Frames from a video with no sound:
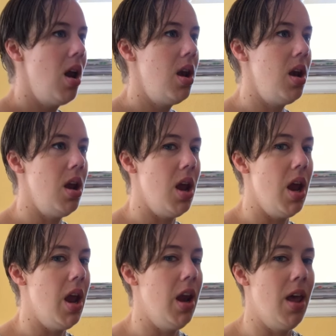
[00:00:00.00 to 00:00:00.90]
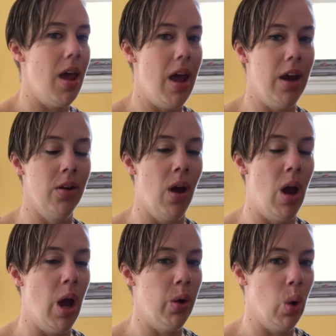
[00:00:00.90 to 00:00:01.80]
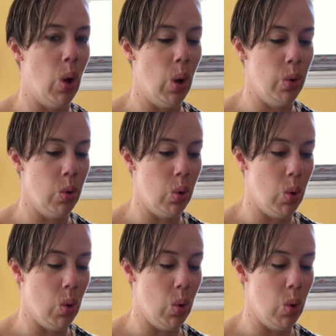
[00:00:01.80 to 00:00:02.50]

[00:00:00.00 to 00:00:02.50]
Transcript: Ni ne na no nu.